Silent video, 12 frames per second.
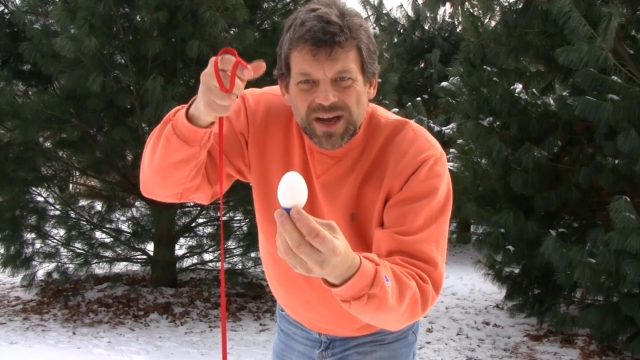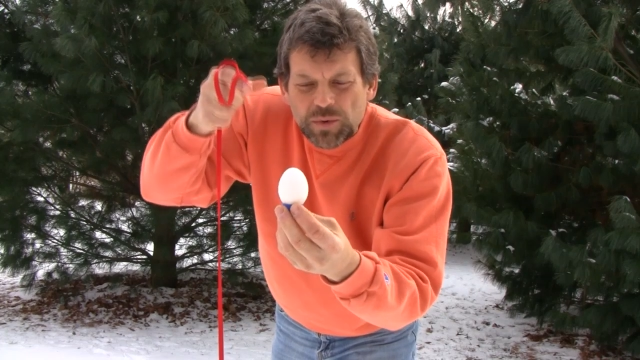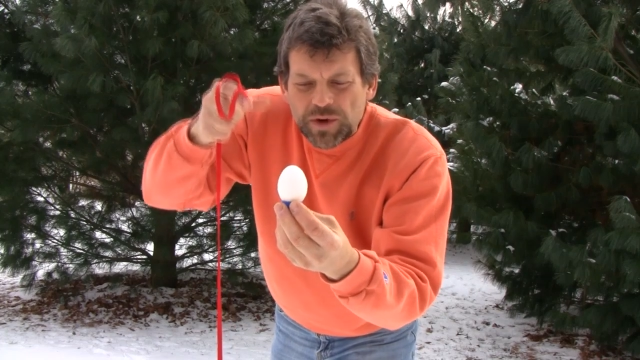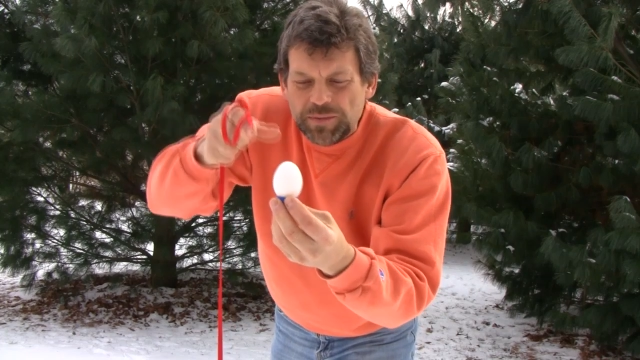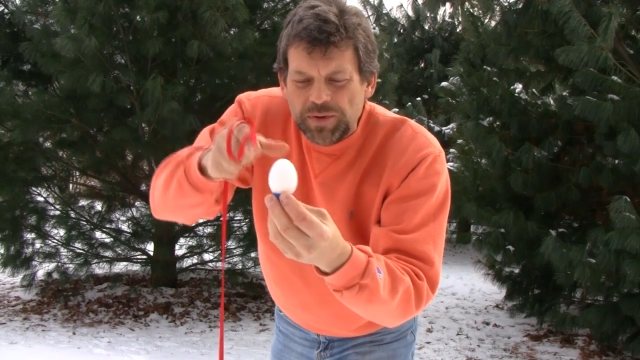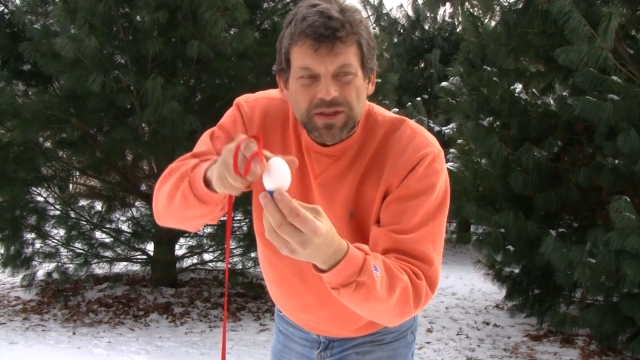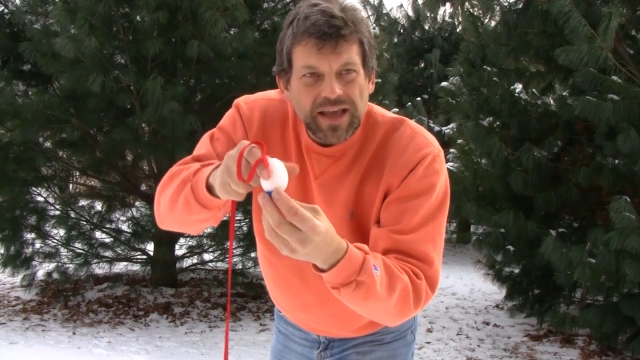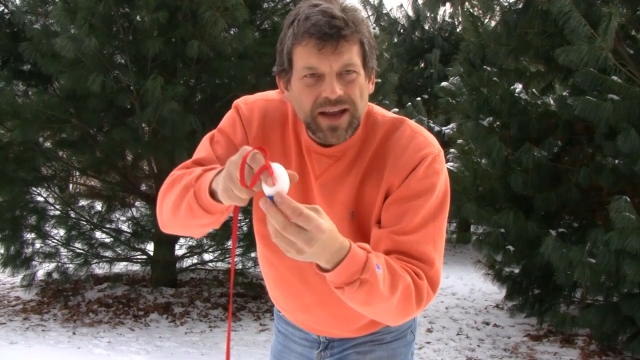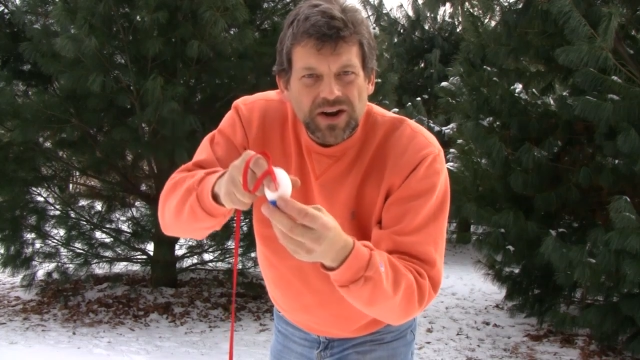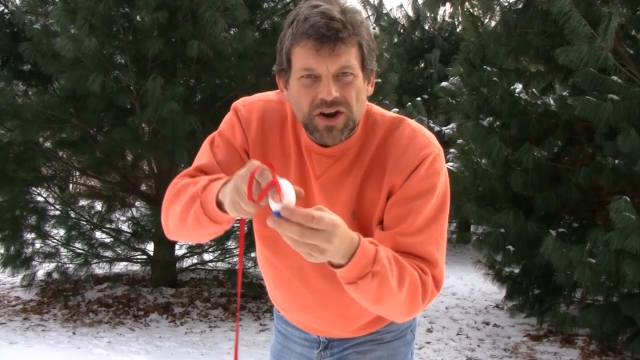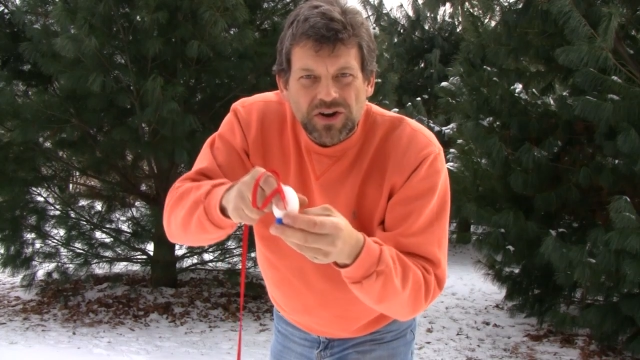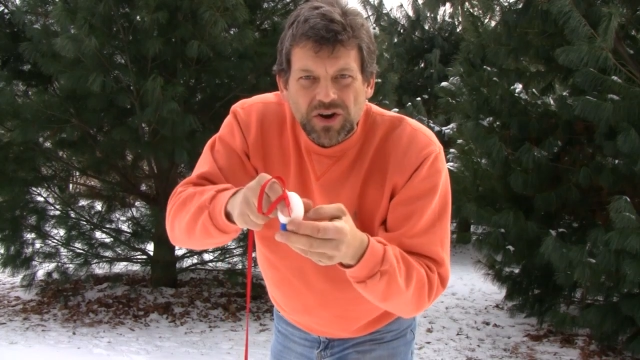We're going to put
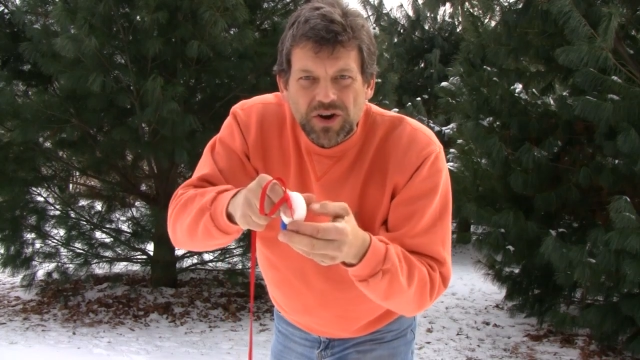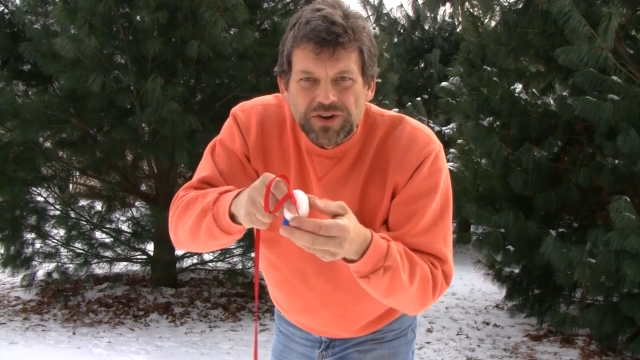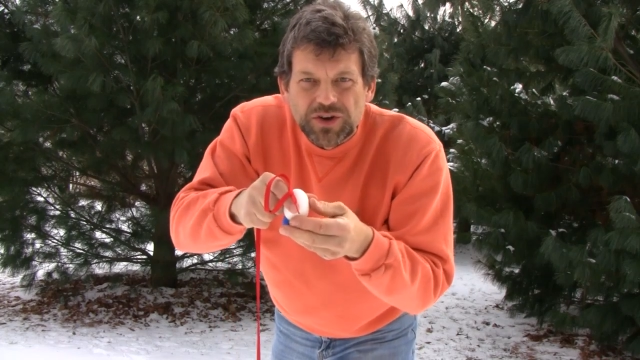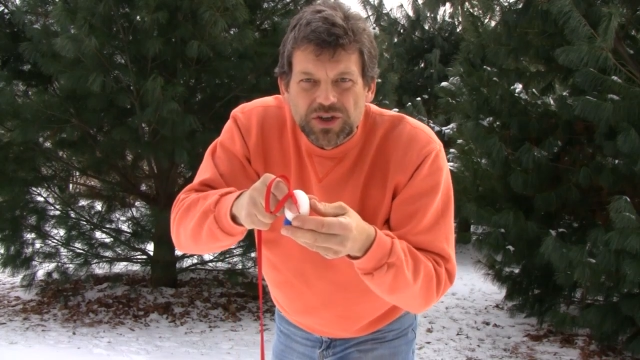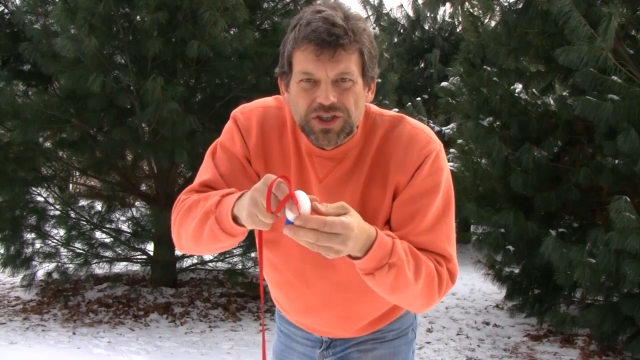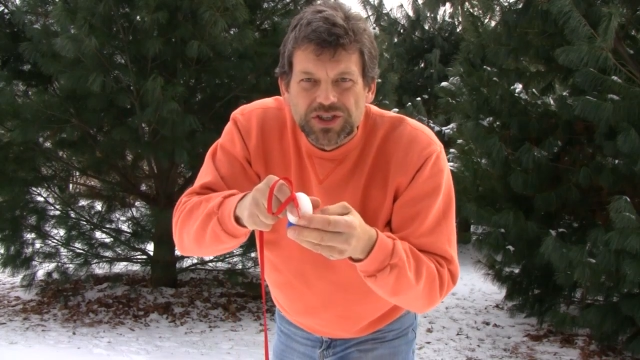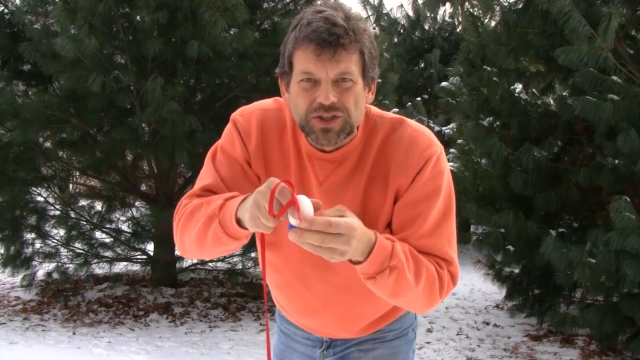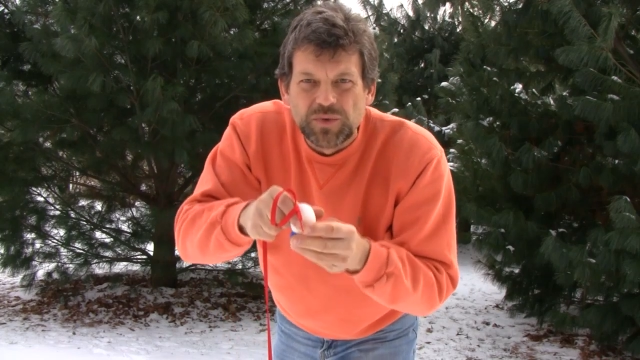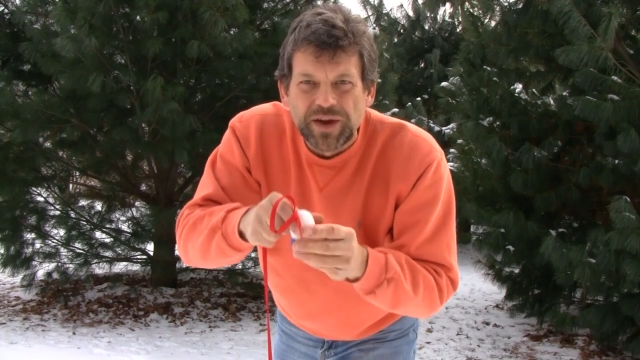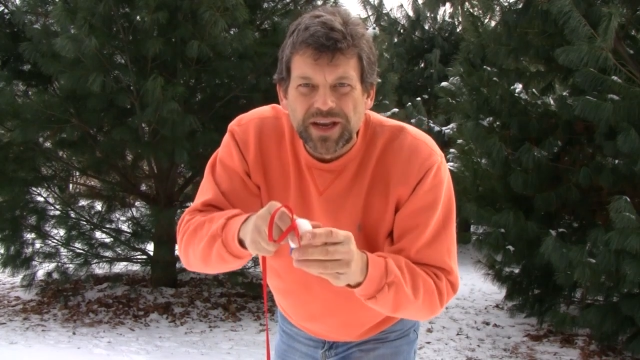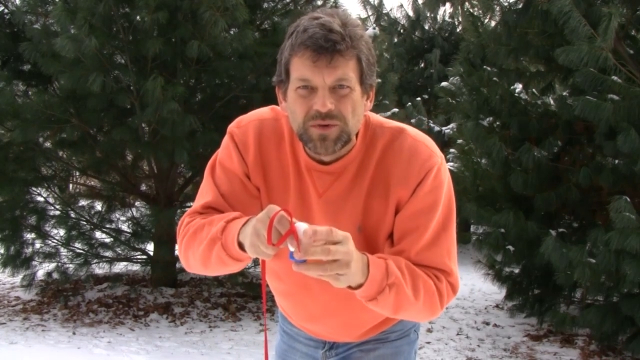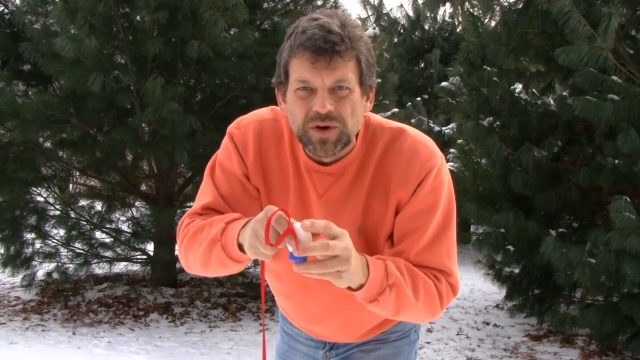that on our inertia
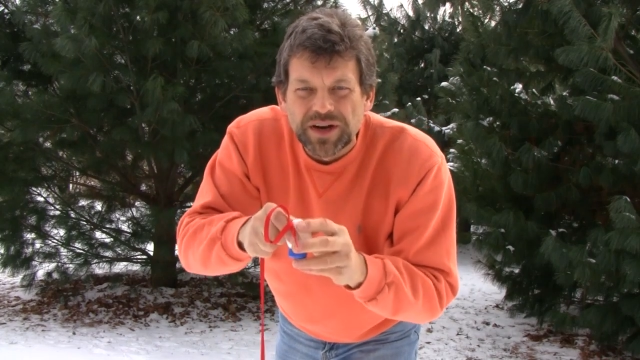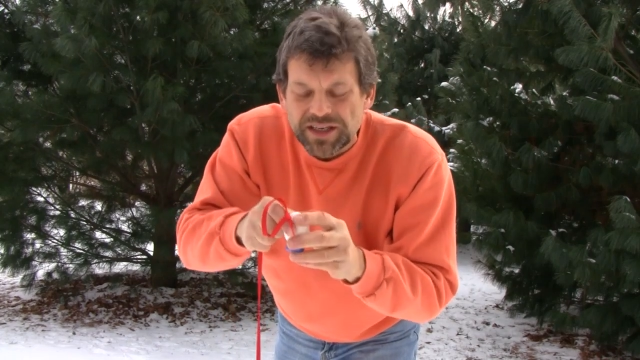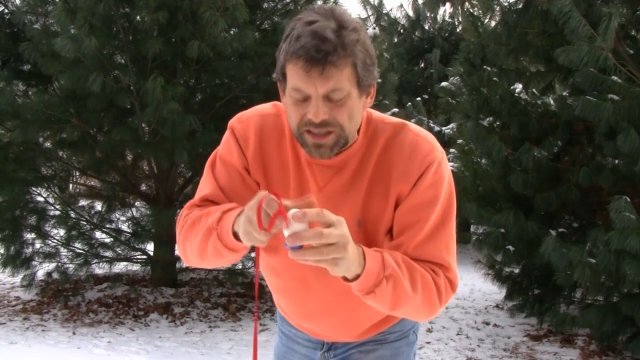swing and we're going